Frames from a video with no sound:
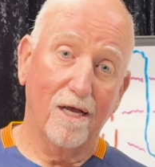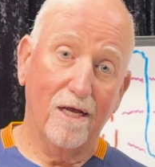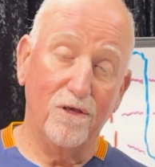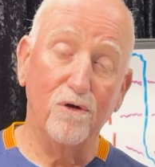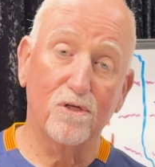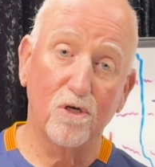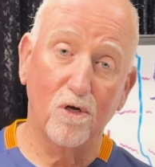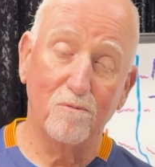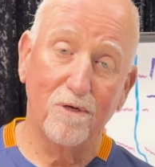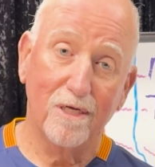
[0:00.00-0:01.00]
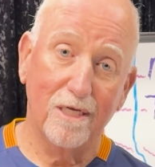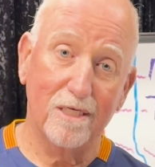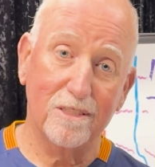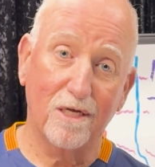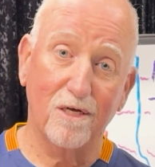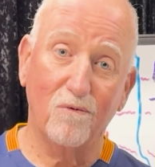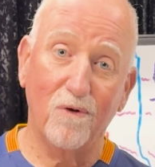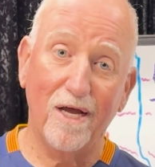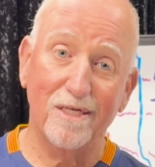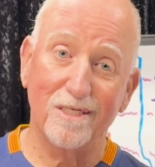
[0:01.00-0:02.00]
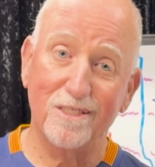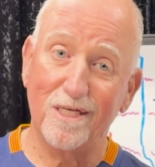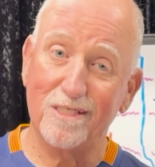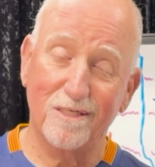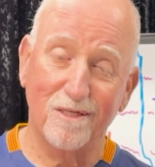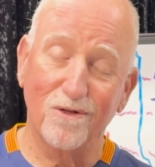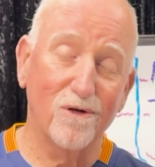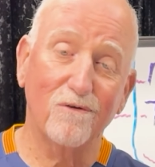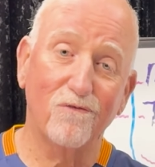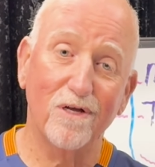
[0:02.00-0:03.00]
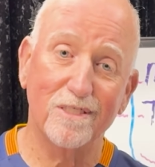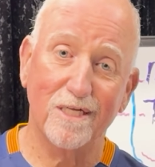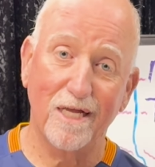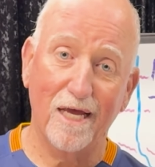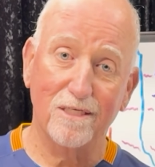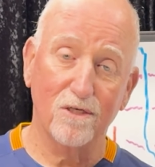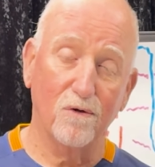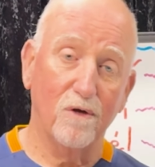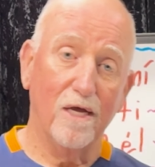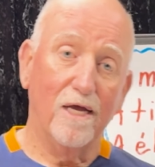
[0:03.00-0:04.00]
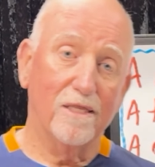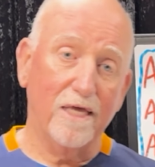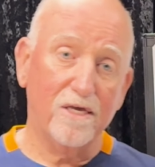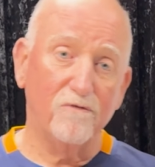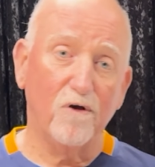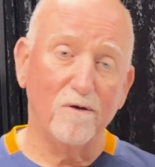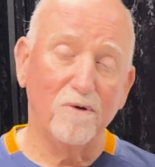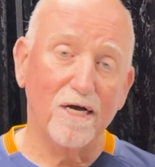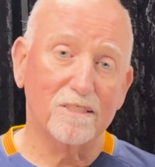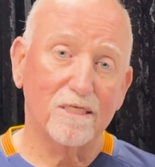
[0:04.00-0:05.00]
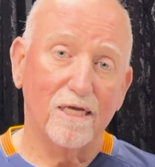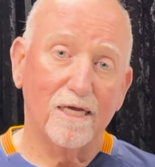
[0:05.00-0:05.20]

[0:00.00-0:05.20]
YouTube is a good way to just learn a phrase a day. So thank you very much.